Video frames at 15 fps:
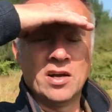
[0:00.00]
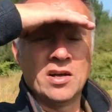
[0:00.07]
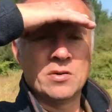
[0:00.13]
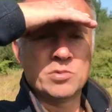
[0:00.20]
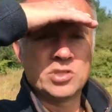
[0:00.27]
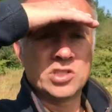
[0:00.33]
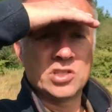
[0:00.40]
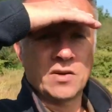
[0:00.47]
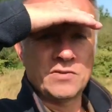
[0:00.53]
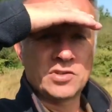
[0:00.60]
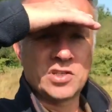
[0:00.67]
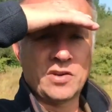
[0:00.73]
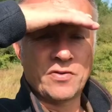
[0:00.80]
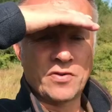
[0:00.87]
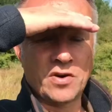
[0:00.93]
which is
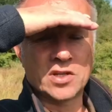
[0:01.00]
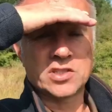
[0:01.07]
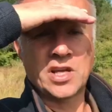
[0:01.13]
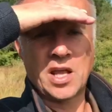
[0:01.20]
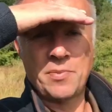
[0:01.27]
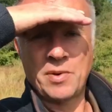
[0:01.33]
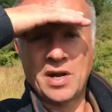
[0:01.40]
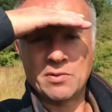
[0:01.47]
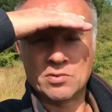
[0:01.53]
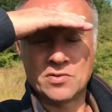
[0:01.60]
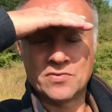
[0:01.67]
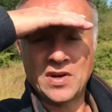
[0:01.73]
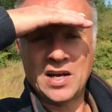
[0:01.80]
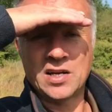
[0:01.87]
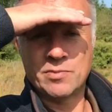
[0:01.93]
obviously us keeping animals
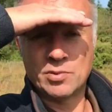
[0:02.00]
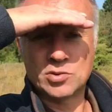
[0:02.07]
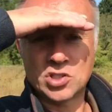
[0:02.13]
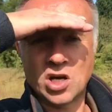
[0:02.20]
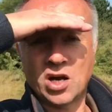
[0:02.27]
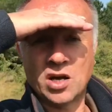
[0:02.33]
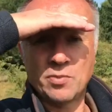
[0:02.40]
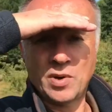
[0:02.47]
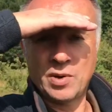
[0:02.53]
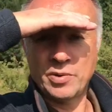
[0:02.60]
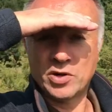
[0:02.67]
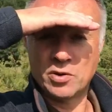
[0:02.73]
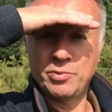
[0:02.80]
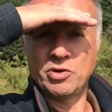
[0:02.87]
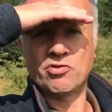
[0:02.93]
valuable time where we
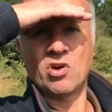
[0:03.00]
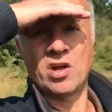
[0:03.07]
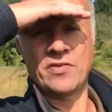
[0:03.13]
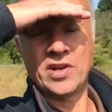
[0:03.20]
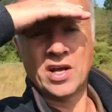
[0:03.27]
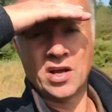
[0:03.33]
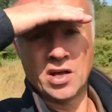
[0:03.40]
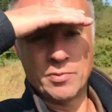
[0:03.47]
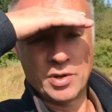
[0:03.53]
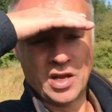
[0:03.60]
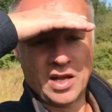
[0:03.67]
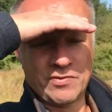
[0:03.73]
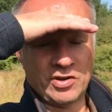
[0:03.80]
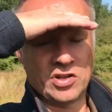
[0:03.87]
could be driving home and having